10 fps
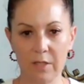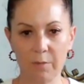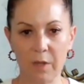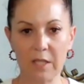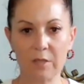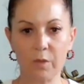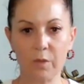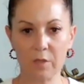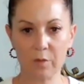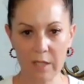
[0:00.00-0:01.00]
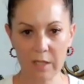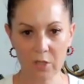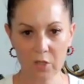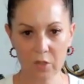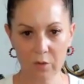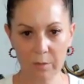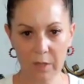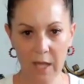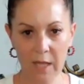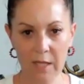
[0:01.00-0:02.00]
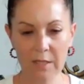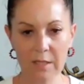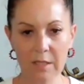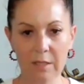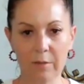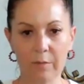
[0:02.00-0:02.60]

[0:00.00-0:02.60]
the space between the shoulder blades,